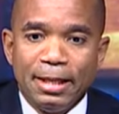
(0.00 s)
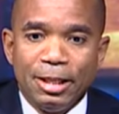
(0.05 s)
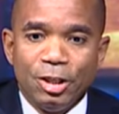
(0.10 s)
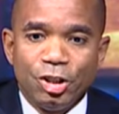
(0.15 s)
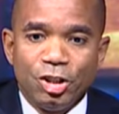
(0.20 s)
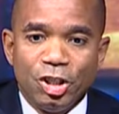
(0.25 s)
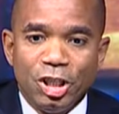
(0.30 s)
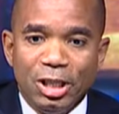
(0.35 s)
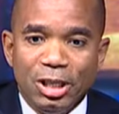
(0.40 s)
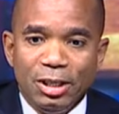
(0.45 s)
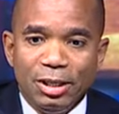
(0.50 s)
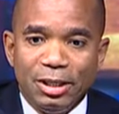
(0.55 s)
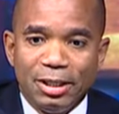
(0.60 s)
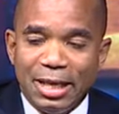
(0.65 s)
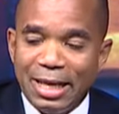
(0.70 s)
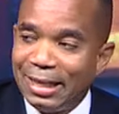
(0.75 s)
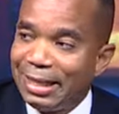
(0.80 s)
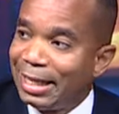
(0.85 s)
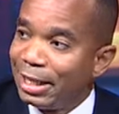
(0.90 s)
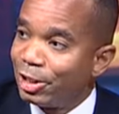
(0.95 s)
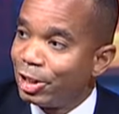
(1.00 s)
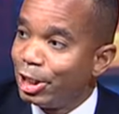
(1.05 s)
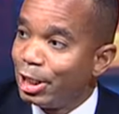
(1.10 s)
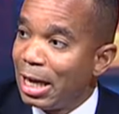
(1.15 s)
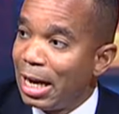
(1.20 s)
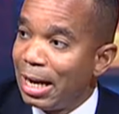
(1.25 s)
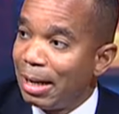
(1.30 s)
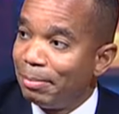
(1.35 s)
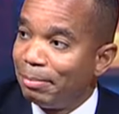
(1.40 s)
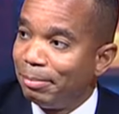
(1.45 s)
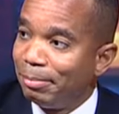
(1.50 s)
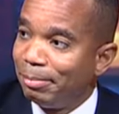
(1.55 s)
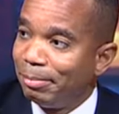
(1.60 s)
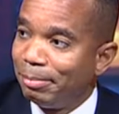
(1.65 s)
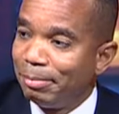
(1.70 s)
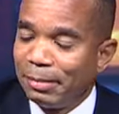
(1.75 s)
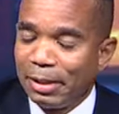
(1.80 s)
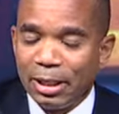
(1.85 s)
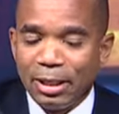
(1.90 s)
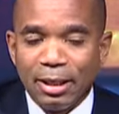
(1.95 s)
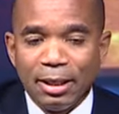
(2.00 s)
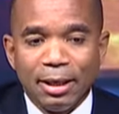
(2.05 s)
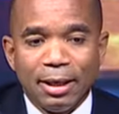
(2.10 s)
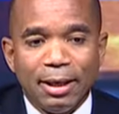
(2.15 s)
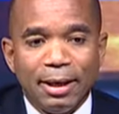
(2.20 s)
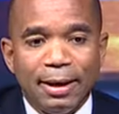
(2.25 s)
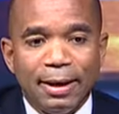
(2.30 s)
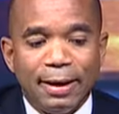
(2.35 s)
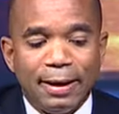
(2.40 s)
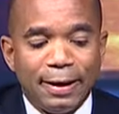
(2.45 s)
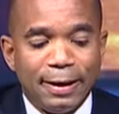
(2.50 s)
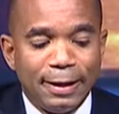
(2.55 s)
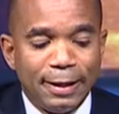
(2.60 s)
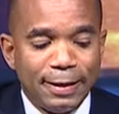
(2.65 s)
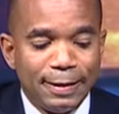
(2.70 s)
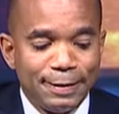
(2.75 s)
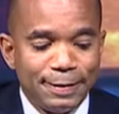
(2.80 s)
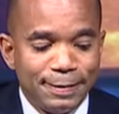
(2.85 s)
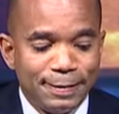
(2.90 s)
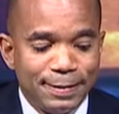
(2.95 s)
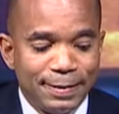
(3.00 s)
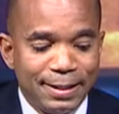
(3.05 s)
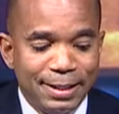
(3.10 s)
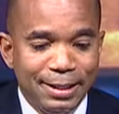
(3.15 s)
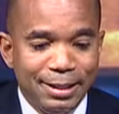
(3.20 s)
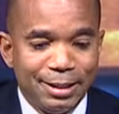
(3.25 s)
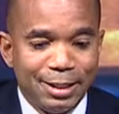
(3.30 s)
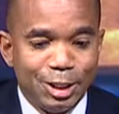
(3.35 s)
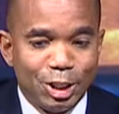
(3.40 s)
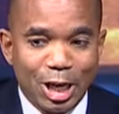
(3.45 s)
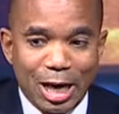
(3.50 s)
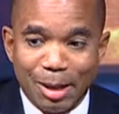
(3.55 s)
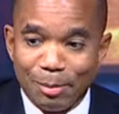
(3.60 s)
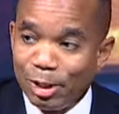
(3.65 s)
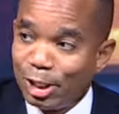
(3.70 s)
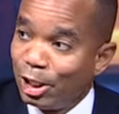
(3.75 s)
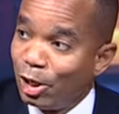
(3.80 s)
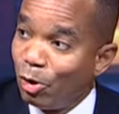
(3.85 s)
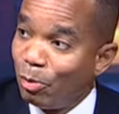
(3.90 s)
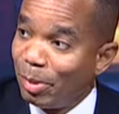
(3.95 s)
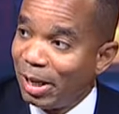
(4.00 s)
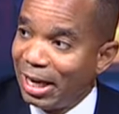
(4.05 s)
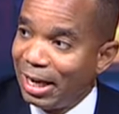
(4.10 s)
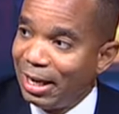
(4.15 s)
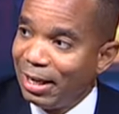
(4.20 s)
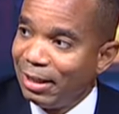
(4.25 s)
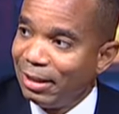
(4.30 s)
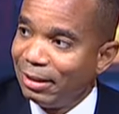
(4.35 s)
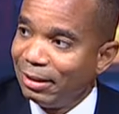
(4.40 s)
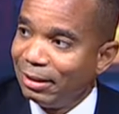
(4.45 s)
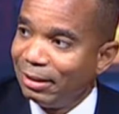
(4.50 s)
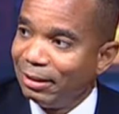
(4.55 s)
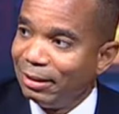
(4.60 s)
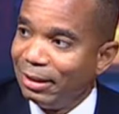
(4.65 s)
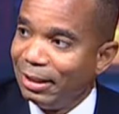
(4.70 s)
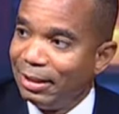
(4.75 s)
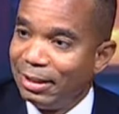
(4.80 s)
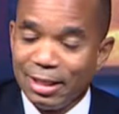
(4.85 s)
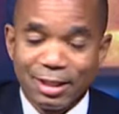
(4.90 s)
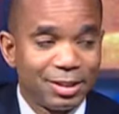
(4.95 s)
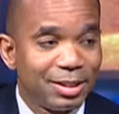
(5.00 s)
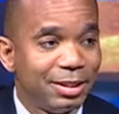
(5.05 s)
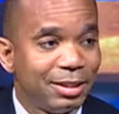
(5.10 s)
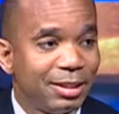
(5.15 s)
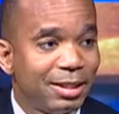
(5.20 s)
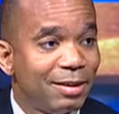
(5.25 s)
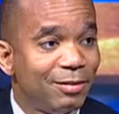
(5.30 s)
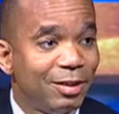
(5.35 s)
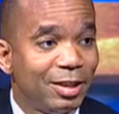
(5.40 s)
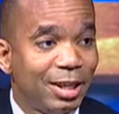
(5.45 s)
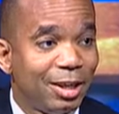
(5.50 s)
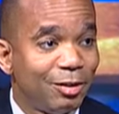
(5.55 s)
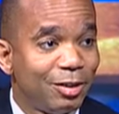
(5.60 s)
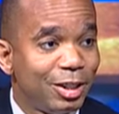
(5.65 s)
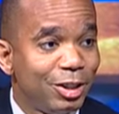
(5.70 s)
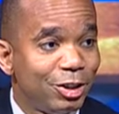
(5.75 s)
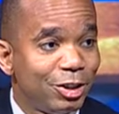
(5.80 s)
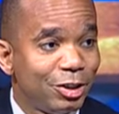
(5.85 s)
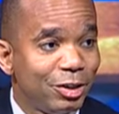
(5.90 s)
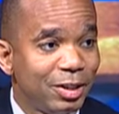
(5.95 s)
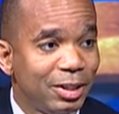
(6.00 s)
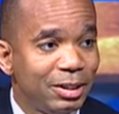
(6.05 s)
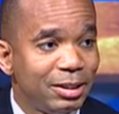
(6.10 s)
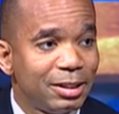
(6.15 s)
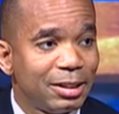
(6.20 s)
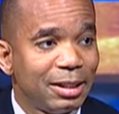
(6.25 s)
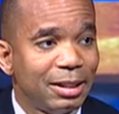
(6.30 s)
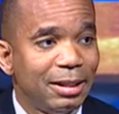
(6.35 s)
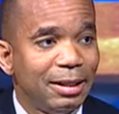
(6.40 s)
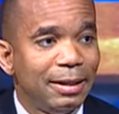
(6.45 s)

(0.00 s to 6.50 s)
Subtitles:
She then gets a job. The job is low paying. It doesn't cover health insurance.